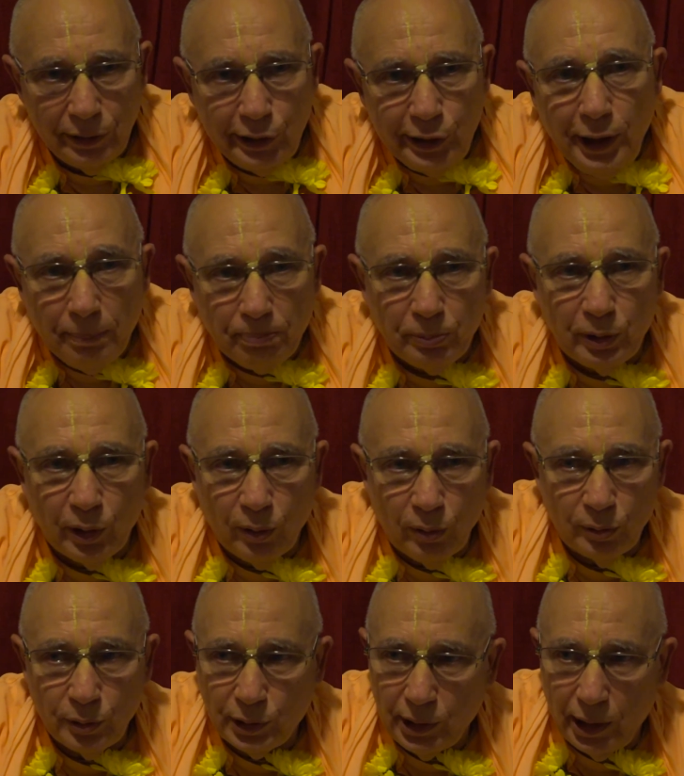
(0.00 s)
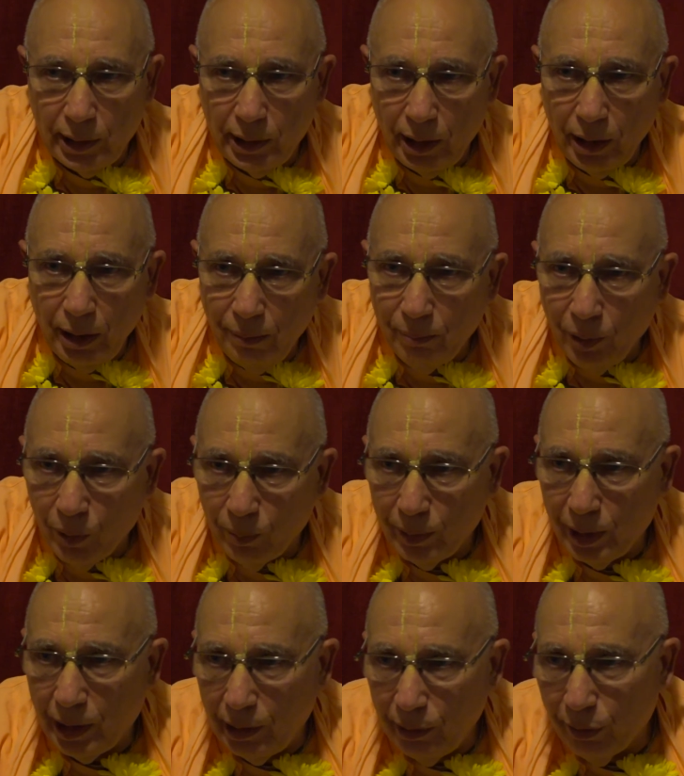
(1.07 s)
tiptoes. At any
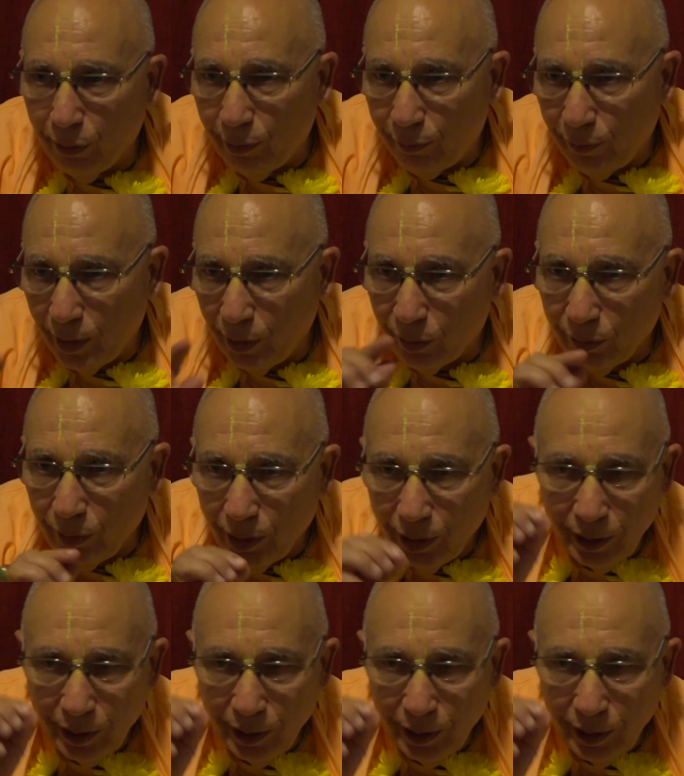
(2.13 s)
moment, I know if I don't